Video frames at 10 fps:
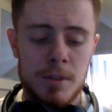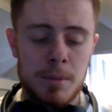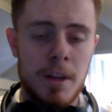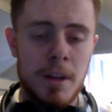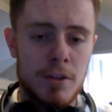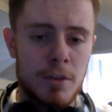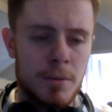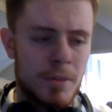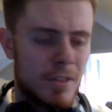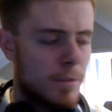supply
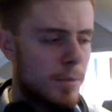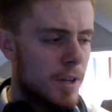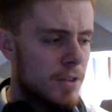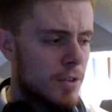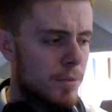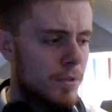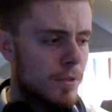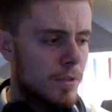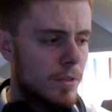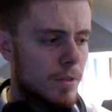drops. Is it supply drops?
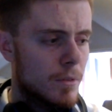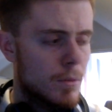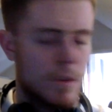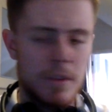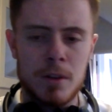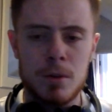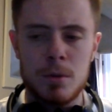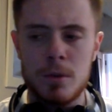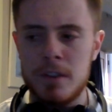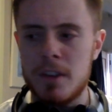Whatever they're
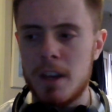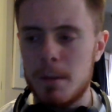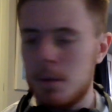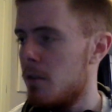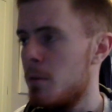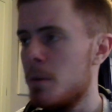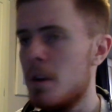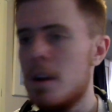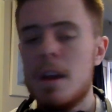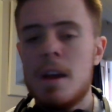called on this game, can't
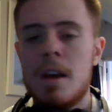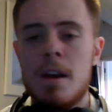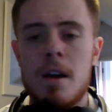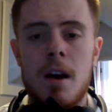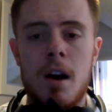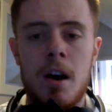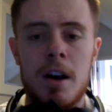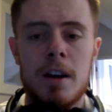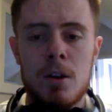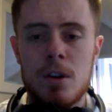remember.
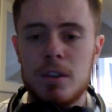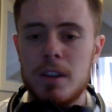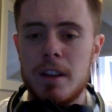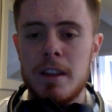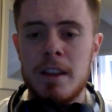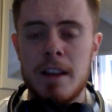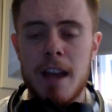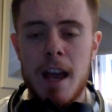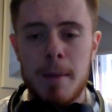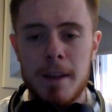I unlocked the
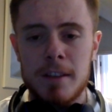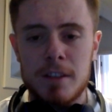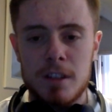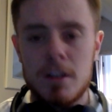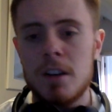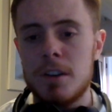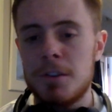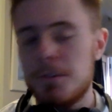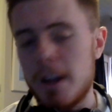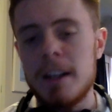MX
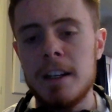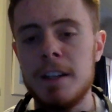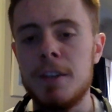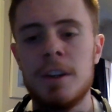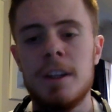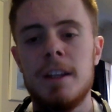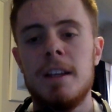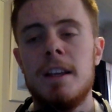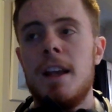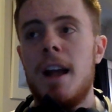Garand. Finally got it,
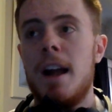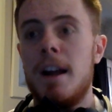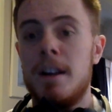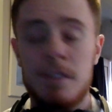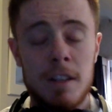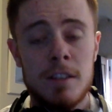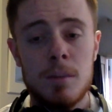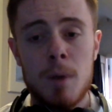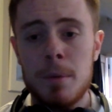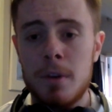and it's a
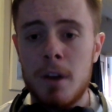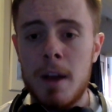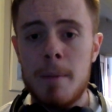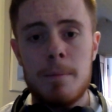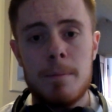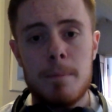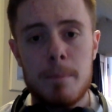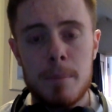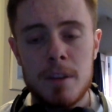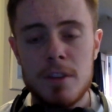decent weapon. I'm
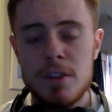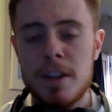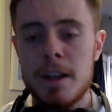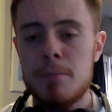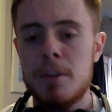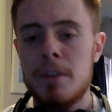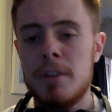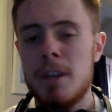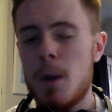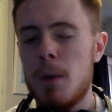potentially going to bring a
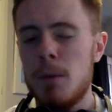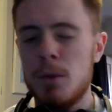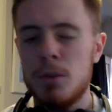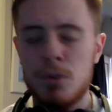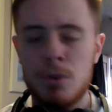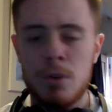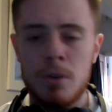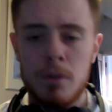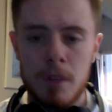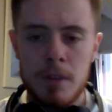video out. I'm not sure,
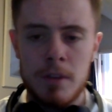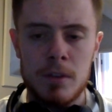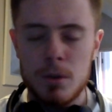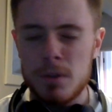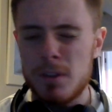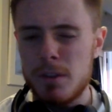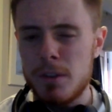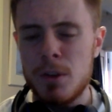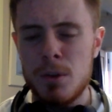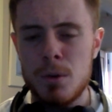giving a sort of
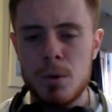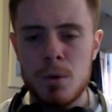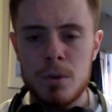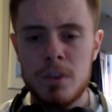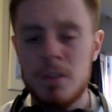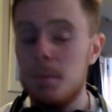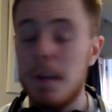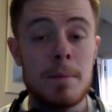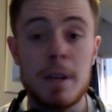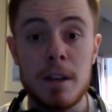review or just some
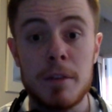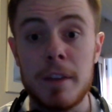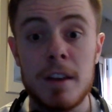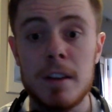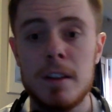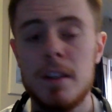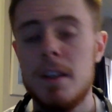gameplay of the gun,